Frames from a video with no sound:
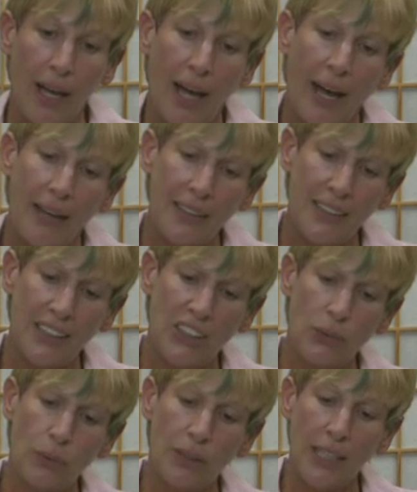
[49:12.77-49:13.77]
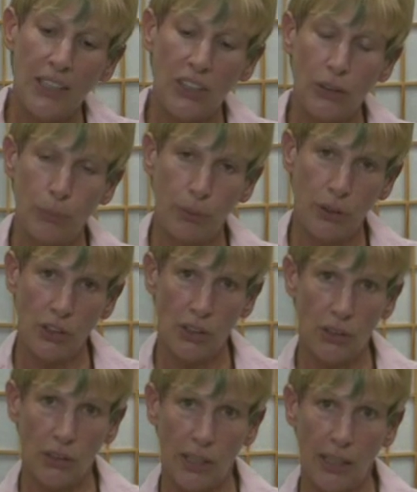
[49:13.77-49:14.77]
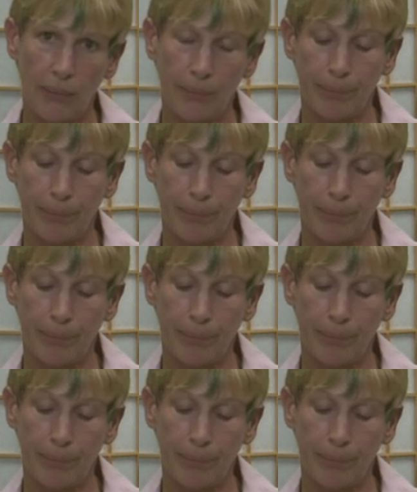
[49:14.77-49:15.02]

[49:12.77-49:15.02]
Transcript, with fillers: How does this relate to you personally?